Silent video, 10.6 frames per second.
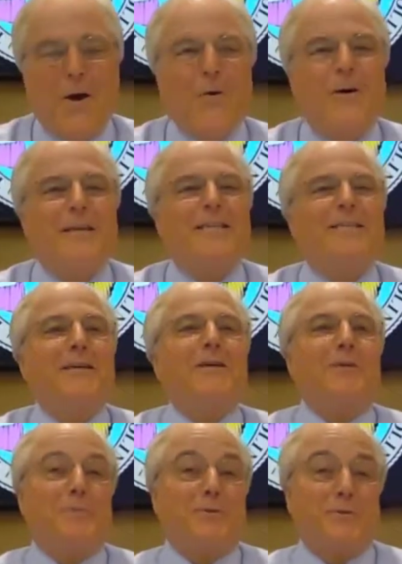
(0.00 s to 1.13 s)
We're going to continue to
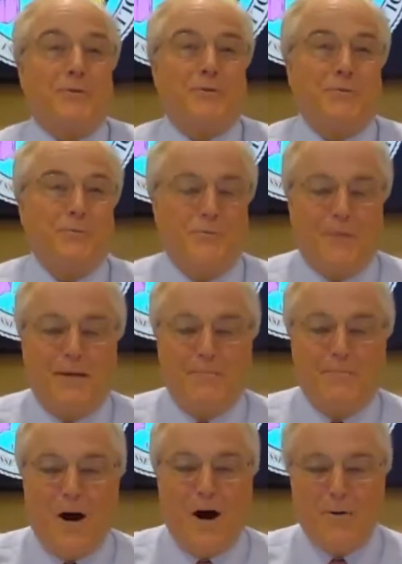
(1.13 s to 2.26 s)
pursue the
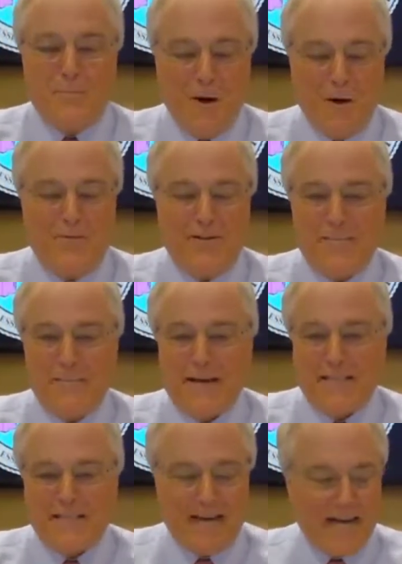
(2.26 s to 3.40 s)
automotive and the mega
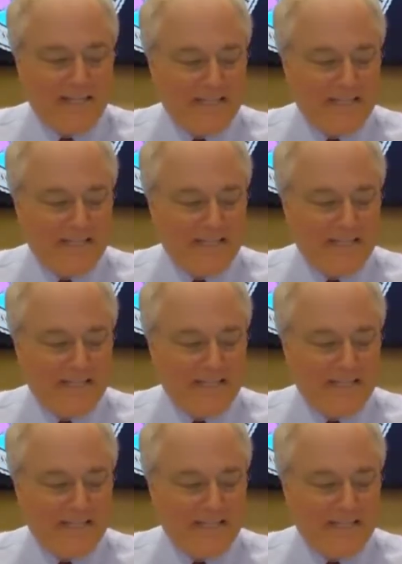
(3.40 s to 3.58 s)
site.